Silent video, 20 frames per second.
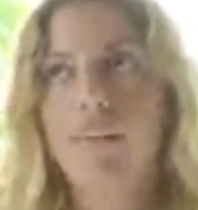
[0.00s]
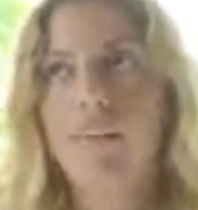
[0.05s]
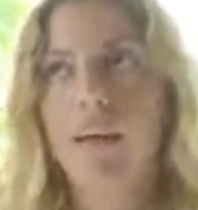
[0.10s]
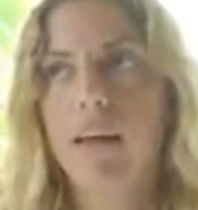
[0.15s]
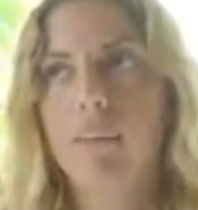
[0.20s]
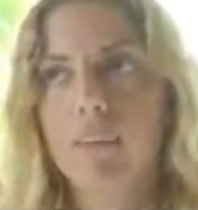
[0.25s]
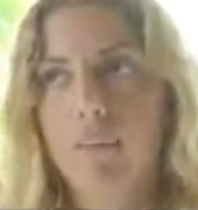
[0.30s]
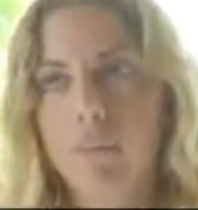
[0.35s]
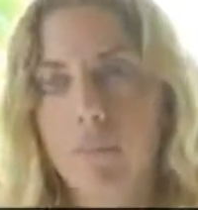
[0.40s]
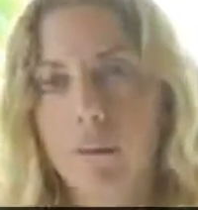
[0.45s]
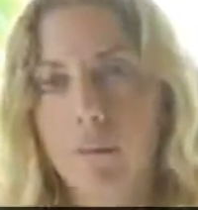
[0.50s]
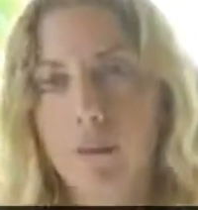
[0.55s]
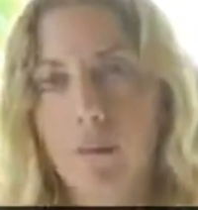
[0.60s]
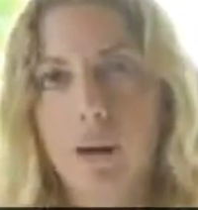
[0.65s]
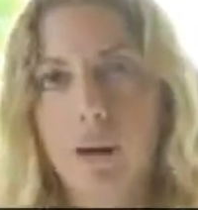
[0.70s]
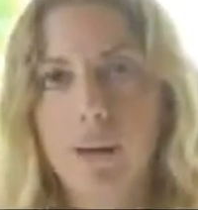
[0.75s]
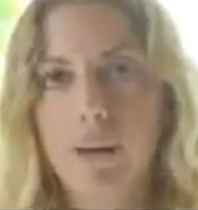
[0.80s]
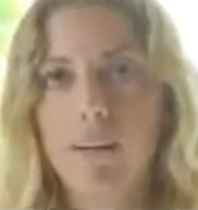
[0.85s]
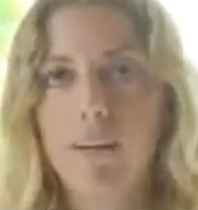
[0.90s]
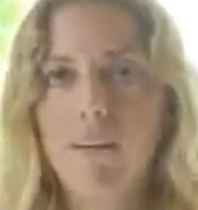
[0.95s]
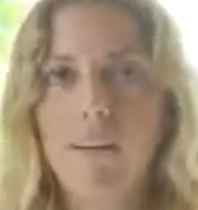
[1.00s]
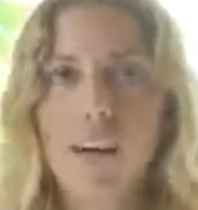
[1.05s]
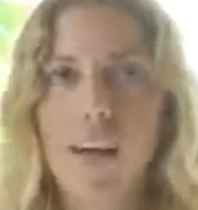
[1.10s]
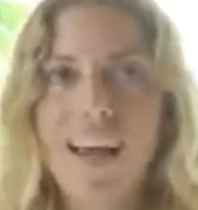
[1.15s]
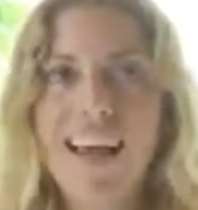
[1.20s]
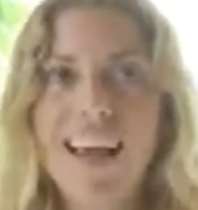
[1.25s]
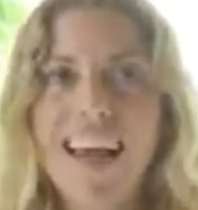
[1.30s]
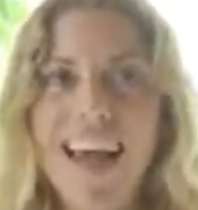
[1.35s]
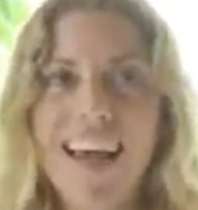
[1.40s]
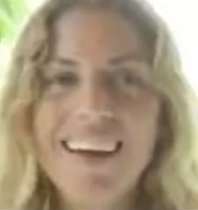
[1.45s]
That's a normal range.
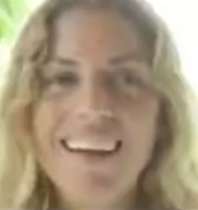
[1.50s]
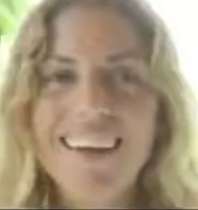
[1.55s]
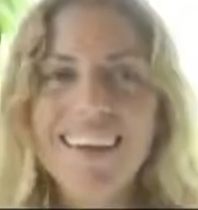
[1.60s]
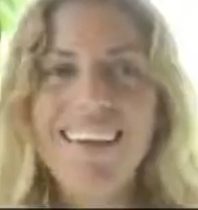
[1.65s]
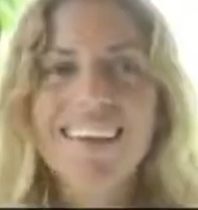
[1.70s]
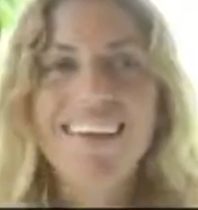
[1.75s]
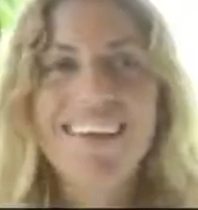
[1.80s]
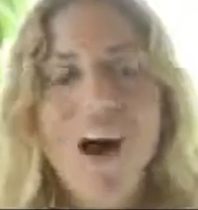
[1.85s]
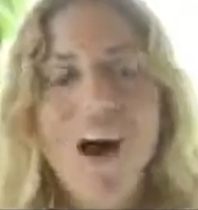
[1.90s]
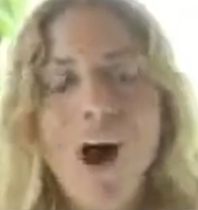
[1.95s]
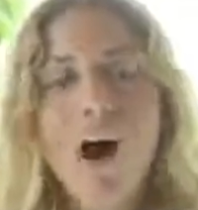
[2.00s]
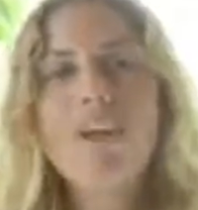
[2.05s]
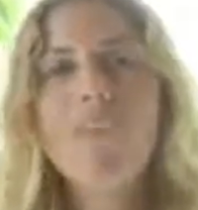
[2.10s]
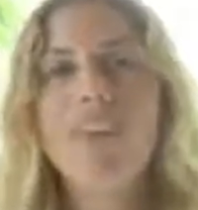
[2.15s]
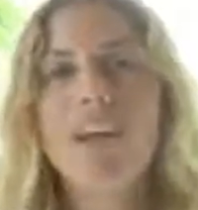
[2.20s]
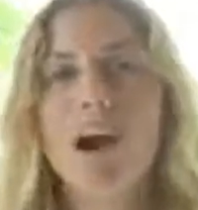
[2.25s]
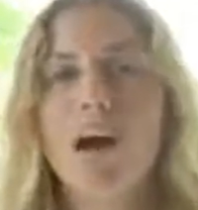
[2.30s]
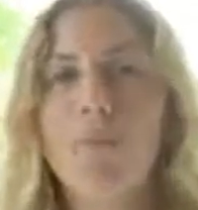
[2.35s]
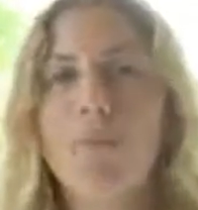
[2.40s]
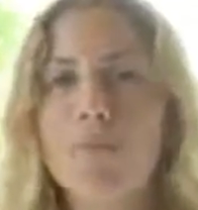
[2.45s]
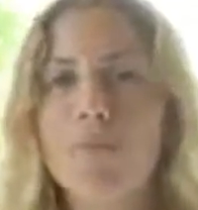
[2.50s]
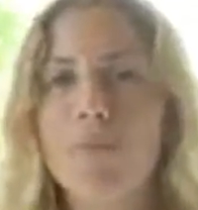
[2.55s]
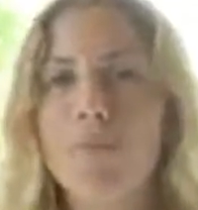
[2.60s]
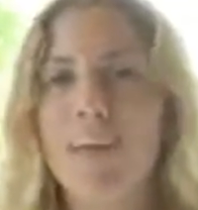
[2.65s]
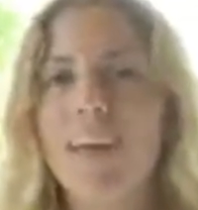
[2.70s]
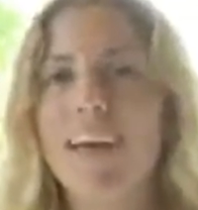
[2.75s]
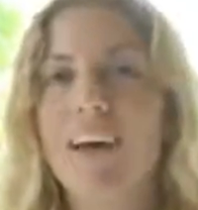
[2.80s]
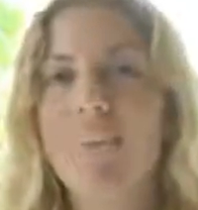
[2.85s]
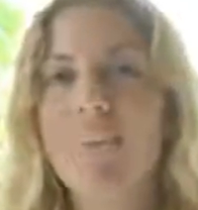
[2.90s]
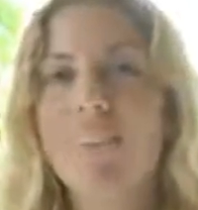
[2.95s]
And the
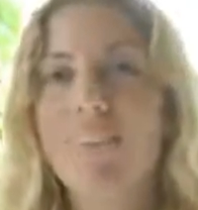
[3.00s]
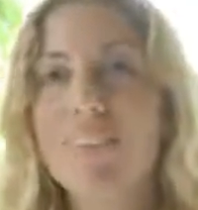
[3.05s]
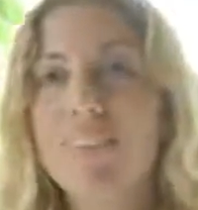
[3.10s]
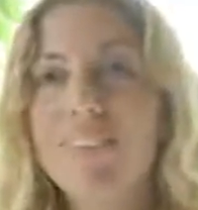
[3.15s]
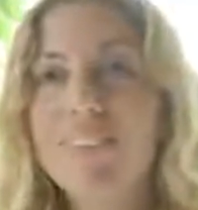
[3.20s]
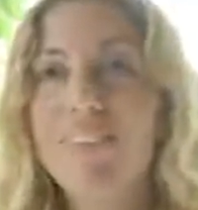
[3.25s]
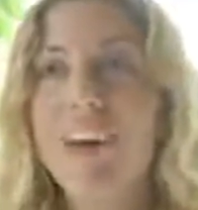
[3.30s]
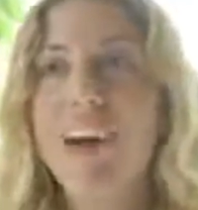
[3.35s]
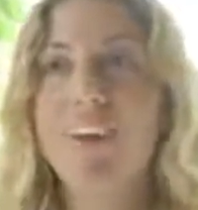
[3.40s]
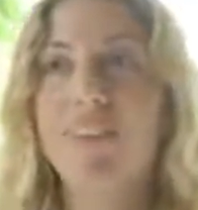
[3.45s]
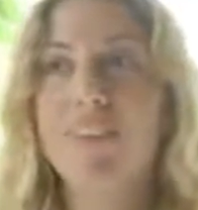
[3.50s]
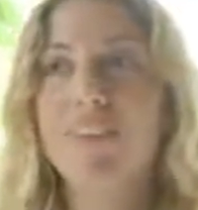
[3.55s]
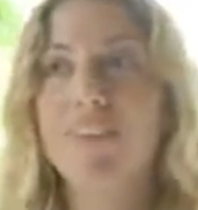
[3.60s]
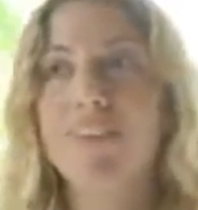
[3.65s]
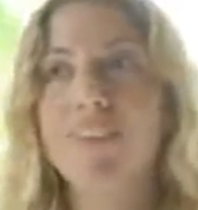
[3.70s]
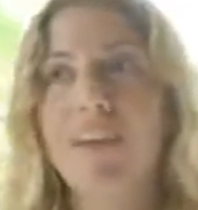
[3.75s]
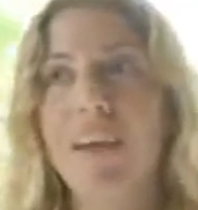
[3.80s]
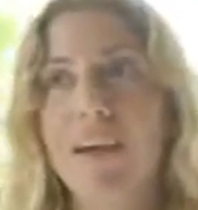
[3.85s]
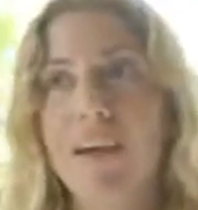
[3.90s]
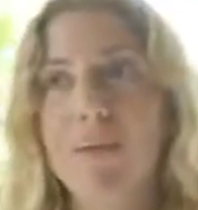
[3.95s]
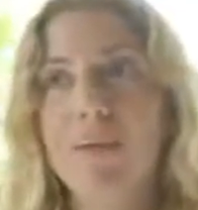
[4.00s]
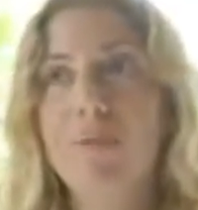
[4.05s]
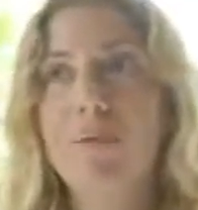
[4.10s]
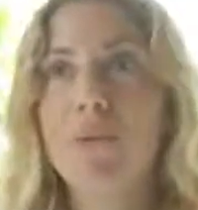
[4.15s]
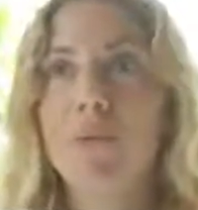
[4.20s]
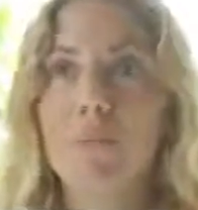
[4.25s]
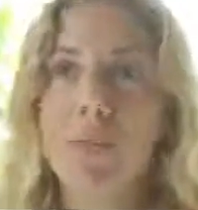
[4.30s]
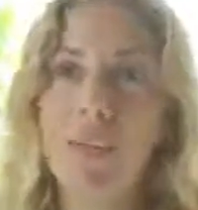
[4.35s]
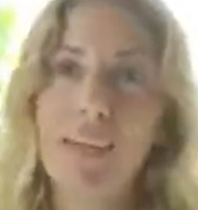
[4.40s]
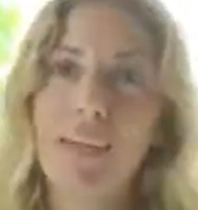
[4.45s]
optimal levels, I would say,
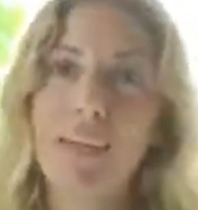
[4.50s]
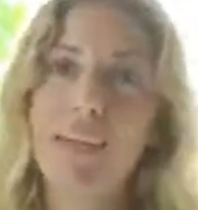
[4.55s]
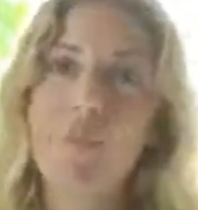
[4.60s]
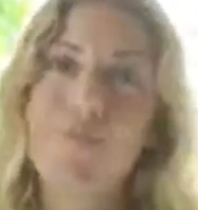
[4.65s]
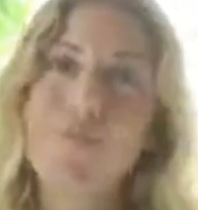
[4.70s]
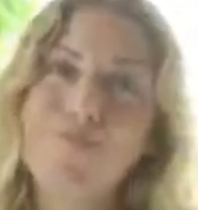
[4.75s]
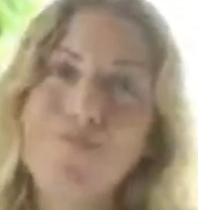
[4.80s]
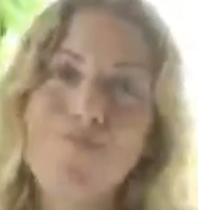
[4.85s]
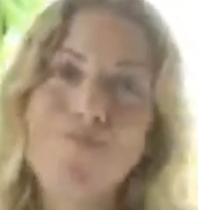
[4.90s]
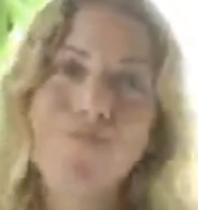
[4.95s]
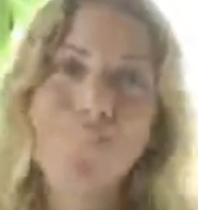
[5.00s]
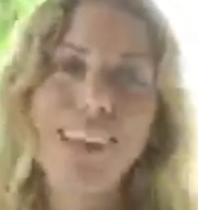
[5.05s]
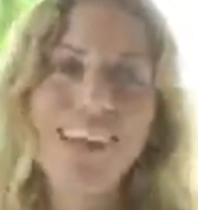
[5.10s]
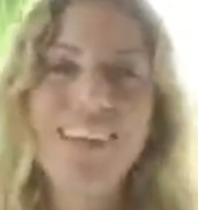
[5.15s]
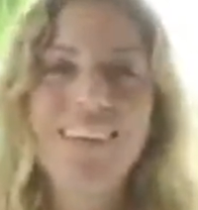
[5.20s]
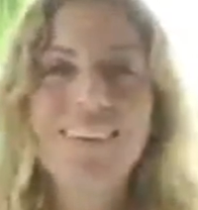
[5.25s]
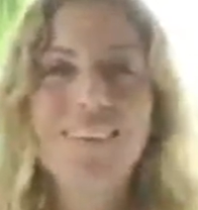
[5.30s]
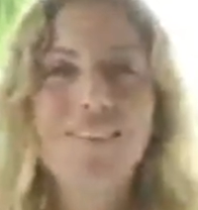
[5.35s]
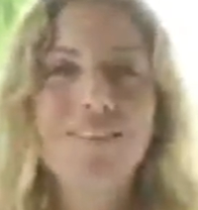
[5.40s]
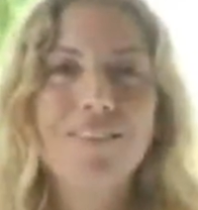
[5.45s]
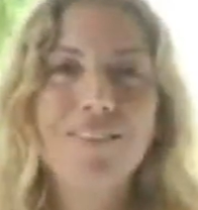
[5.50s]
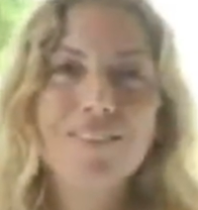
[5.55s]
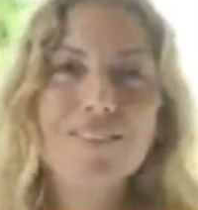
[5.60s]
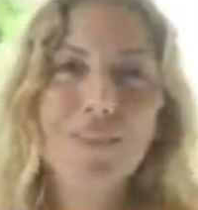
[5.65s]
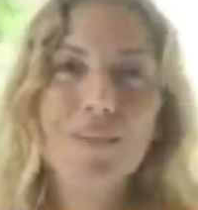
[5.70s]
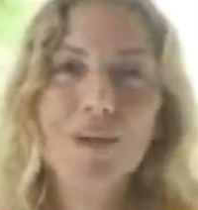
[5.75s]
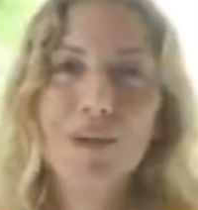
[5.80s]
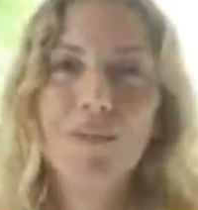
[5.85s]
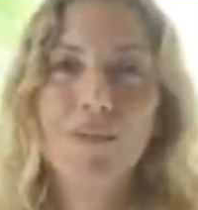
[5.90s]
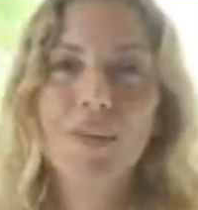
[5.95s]
would be, I don't know,
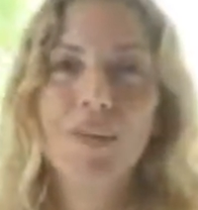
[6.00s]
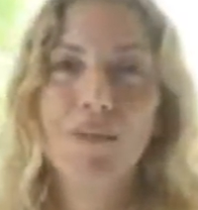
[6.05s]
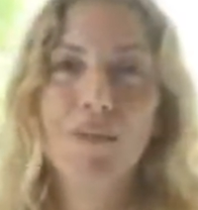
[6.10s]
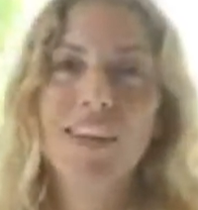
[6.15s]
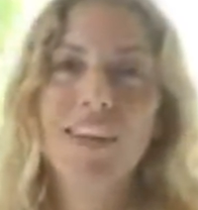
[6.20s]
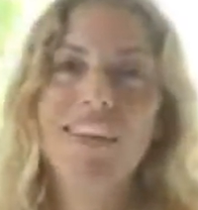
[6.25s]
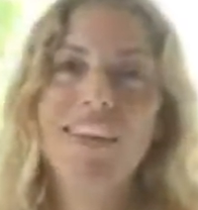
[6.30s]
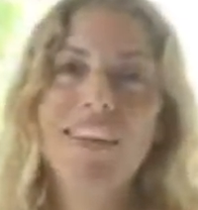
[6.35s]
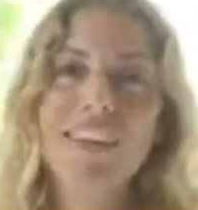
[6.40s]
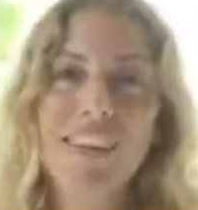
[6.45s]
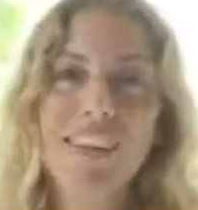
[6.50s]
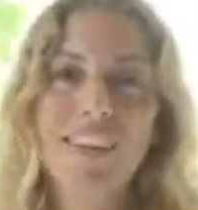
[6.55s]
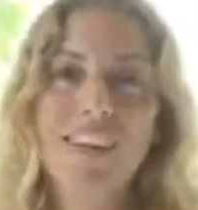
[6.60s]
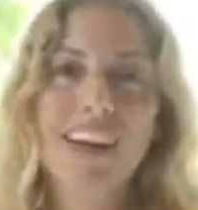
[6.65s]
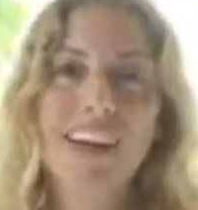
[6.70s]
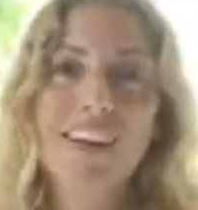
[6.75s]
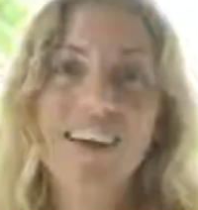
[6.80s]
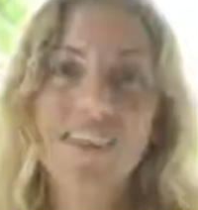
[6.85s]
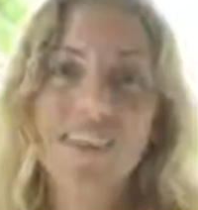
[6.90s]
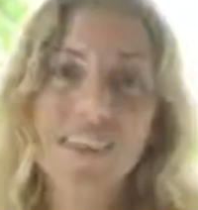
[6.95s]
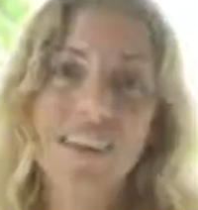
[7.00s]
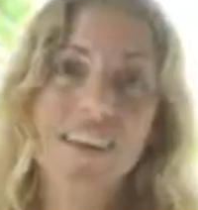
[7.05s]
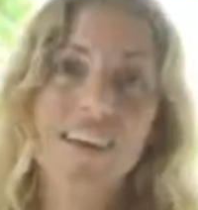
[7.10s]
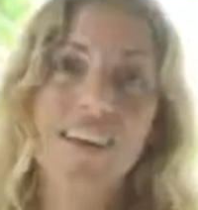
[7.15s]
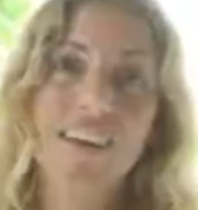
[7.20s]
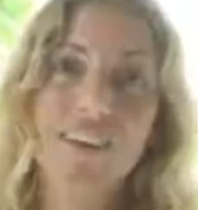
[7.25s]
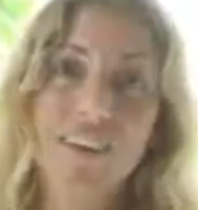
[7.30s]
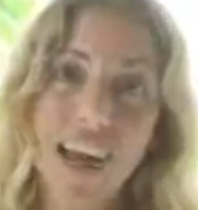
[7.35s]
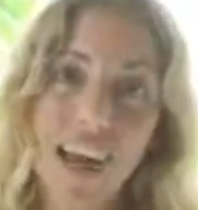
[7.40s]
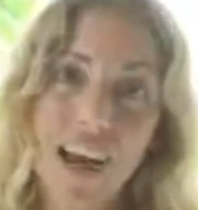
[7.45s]
somewhere between 700 and
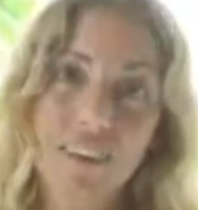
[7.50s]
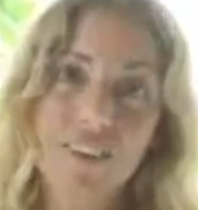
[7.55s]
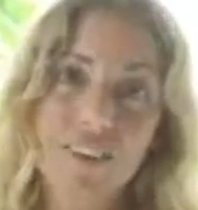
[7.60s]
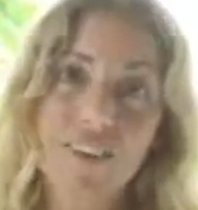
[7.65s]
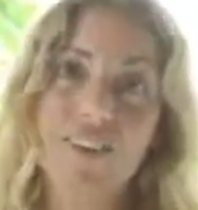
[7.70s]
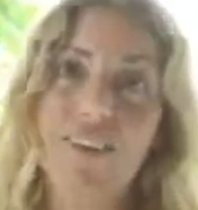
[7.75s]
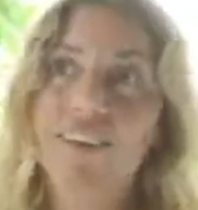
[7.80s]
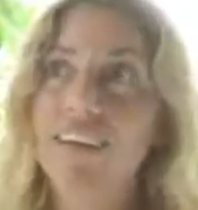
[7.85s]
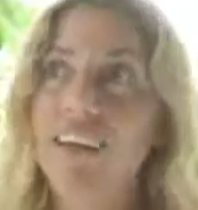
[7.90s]
1,000.